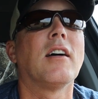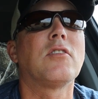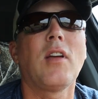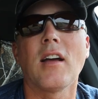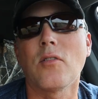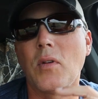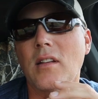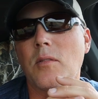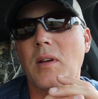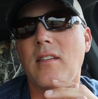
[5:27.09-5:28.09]
So we
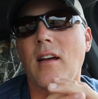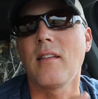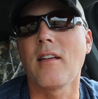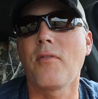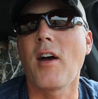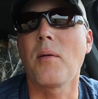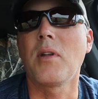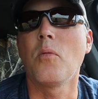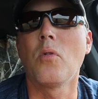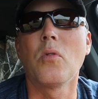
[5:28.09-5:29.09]
got some exciting stuff
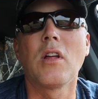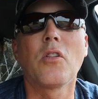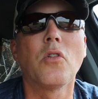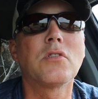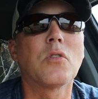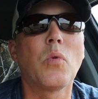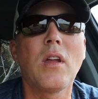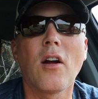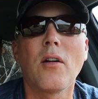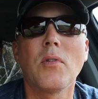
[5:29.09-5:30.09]
happening. We're really close to
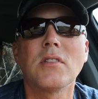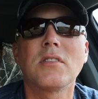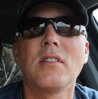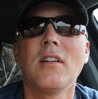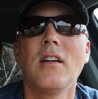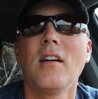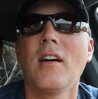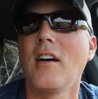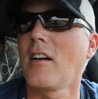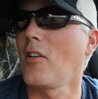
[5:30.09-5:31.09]
wheat harvest.
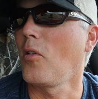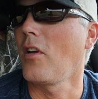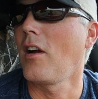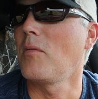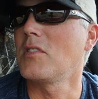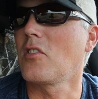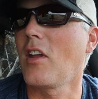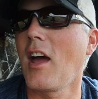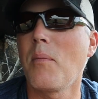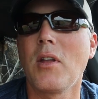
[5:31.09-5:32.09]
Canola harvest is
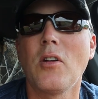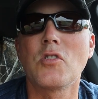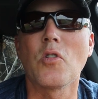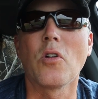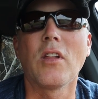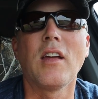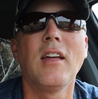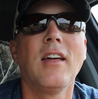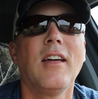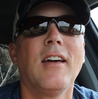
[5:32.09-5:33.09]
going to happen here
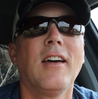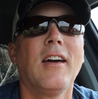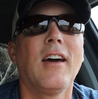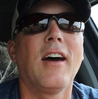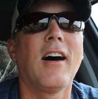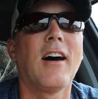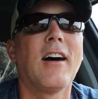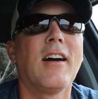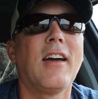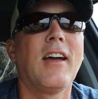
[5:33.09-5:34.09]
shortly.
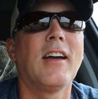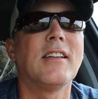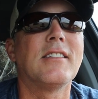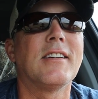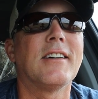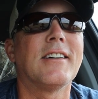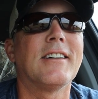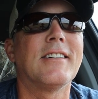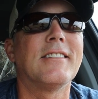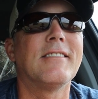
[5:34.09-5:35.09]

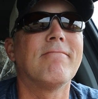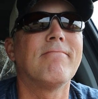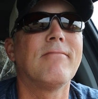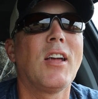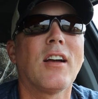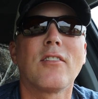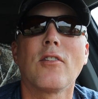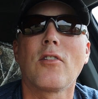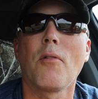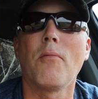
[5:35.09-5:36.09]
So
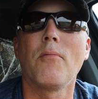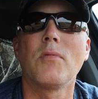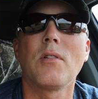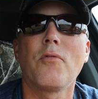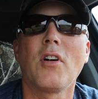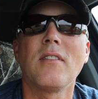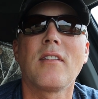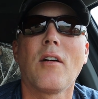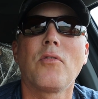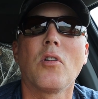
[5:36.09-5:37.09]
some fun
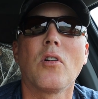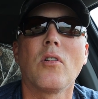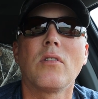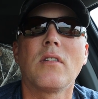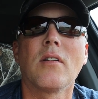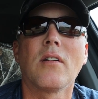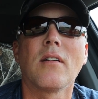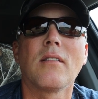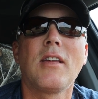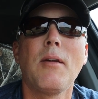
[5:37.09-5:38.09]
stuff
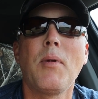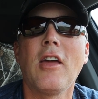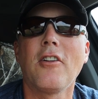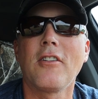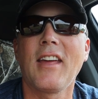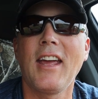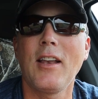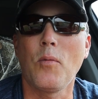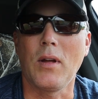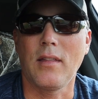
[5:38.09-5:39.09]
to keep you
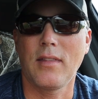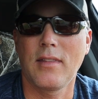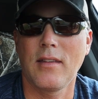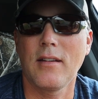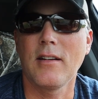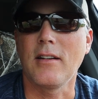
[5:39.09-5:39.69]
entertained with